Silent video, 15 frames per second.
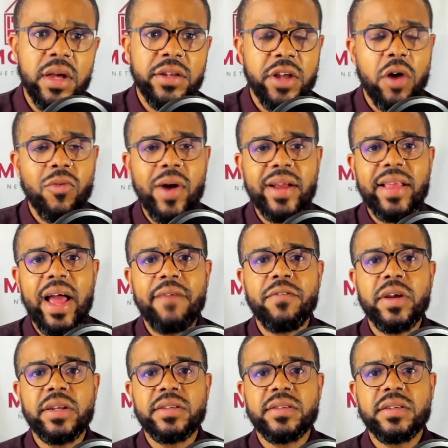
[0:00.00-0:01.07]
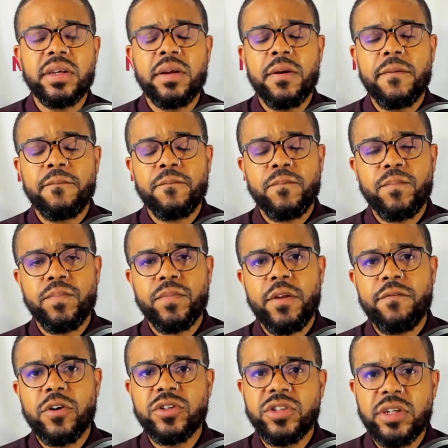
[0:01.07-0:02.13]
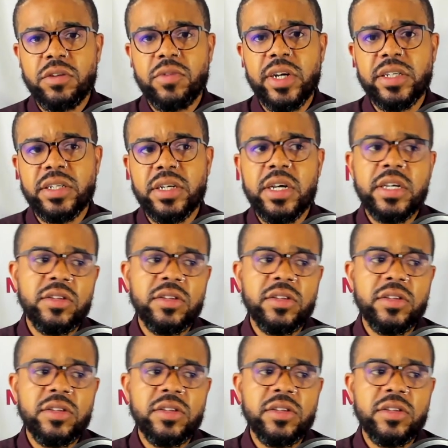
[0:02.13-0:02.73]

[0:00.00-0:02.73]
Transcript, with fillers: direct African descent, first generation.